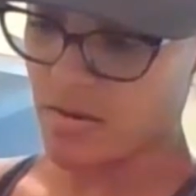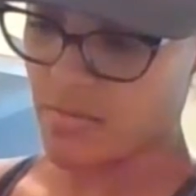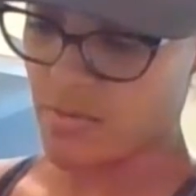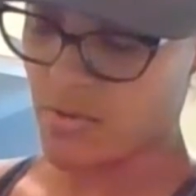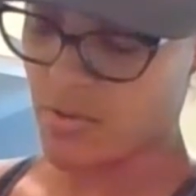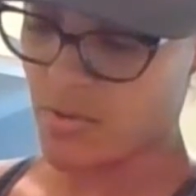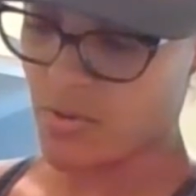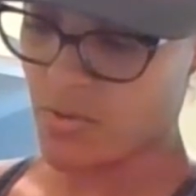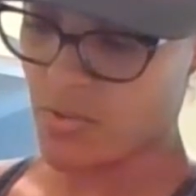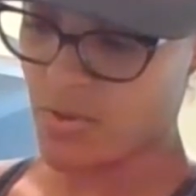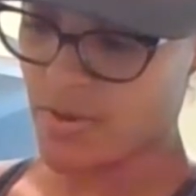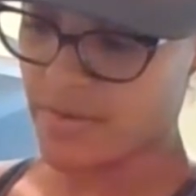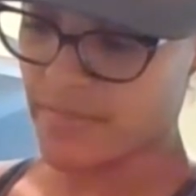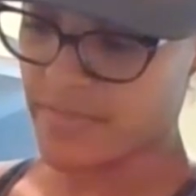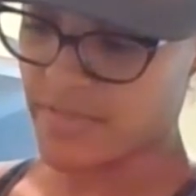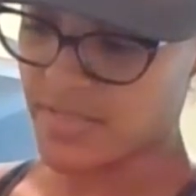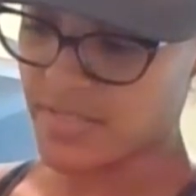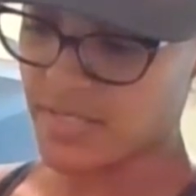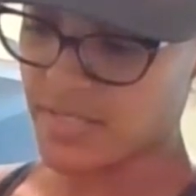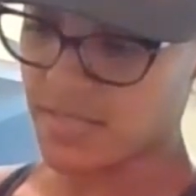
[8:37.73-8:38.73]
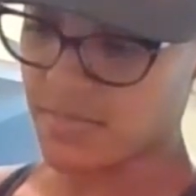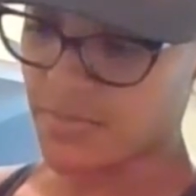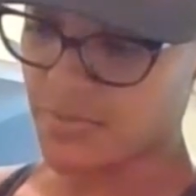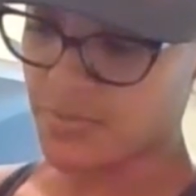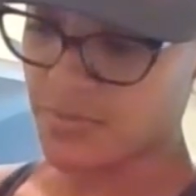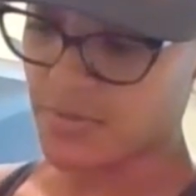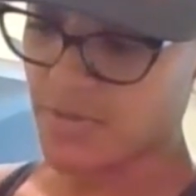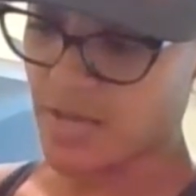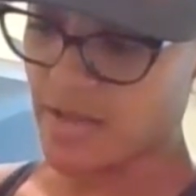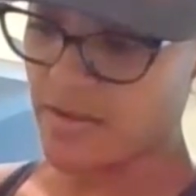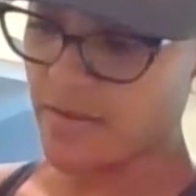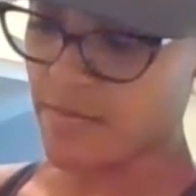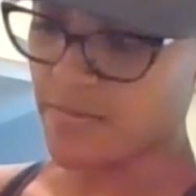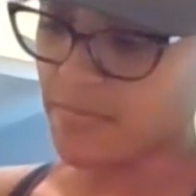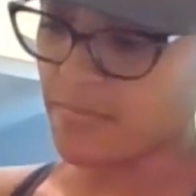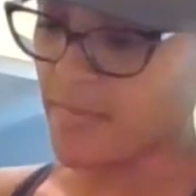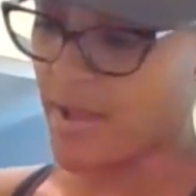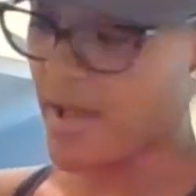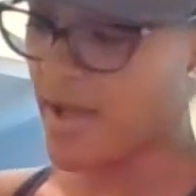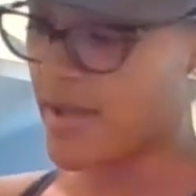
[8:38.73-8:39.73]
or a quarter of a teaspoon of
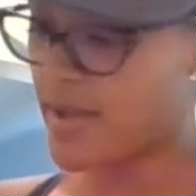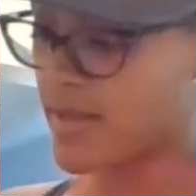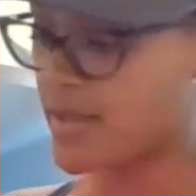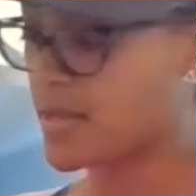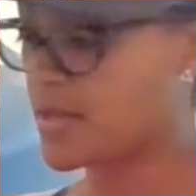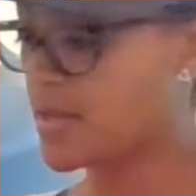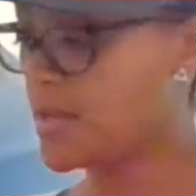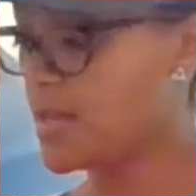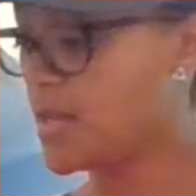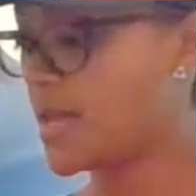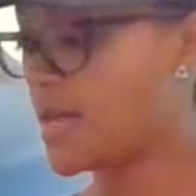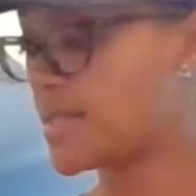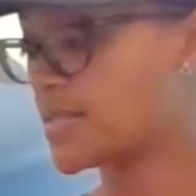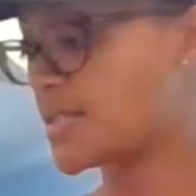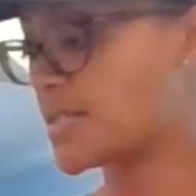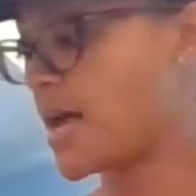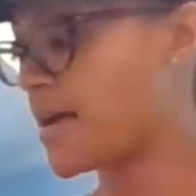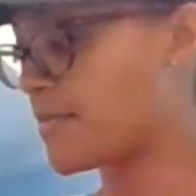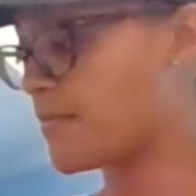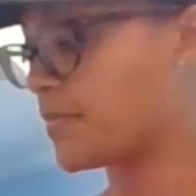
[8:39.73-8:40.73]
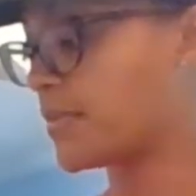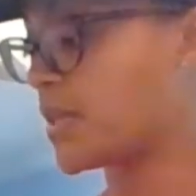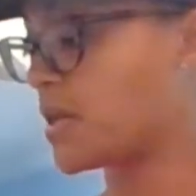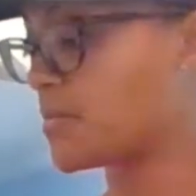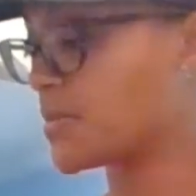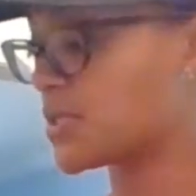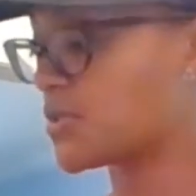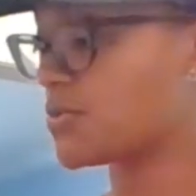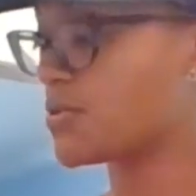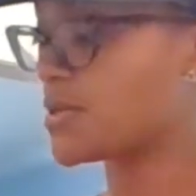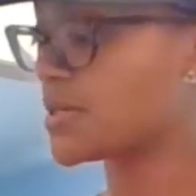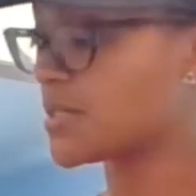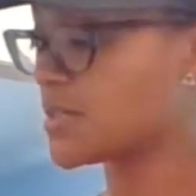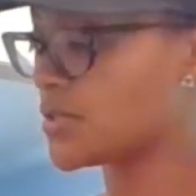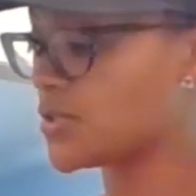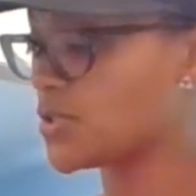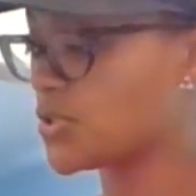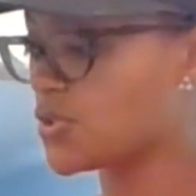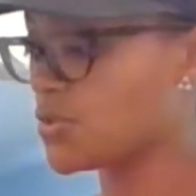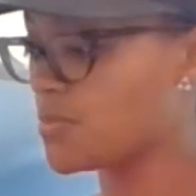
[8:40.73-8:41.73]
my anti-inflammatories, the
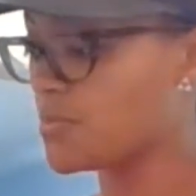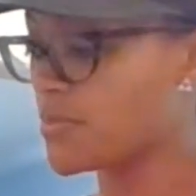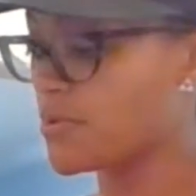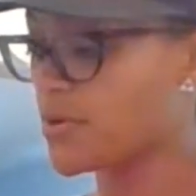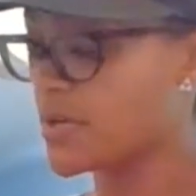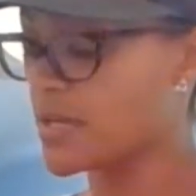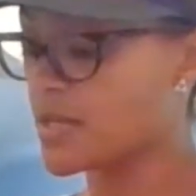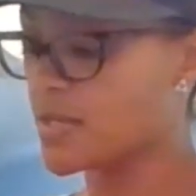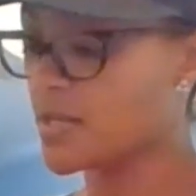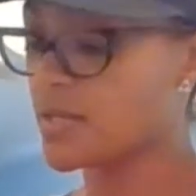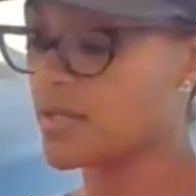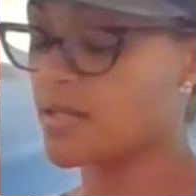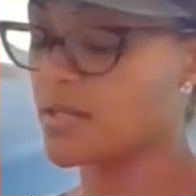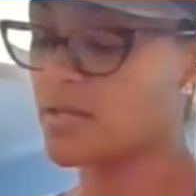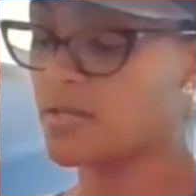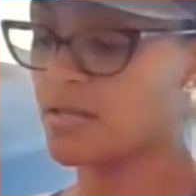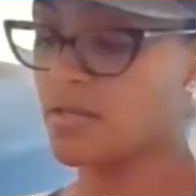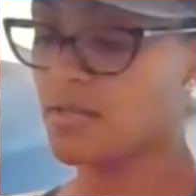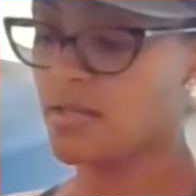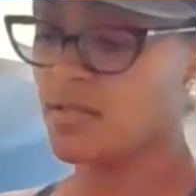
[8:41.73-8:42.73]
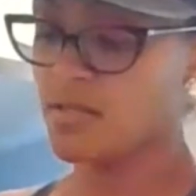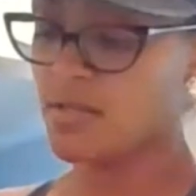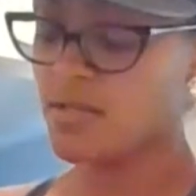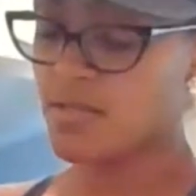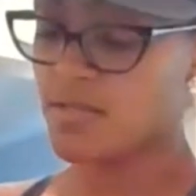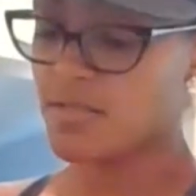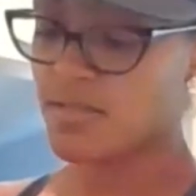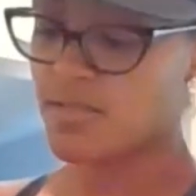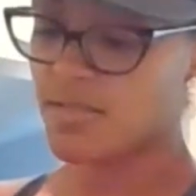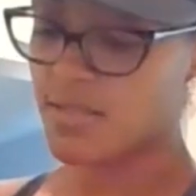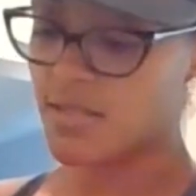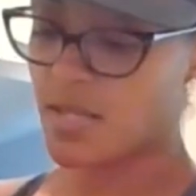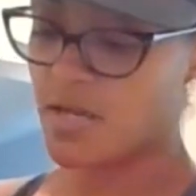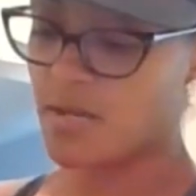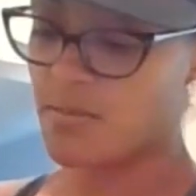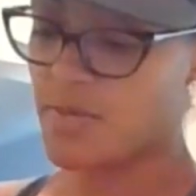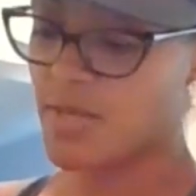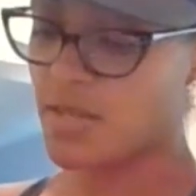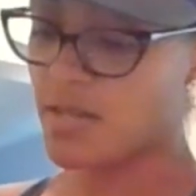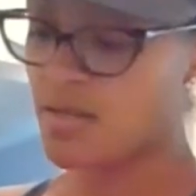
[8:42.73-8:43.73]
turmeric,
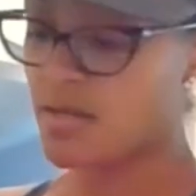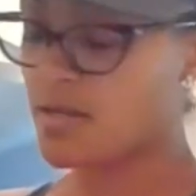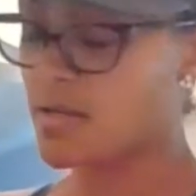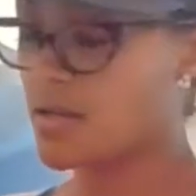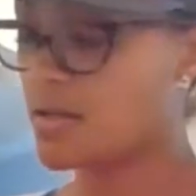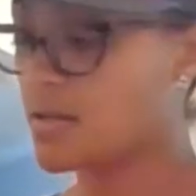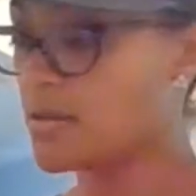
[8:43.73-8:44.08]
cinnamon,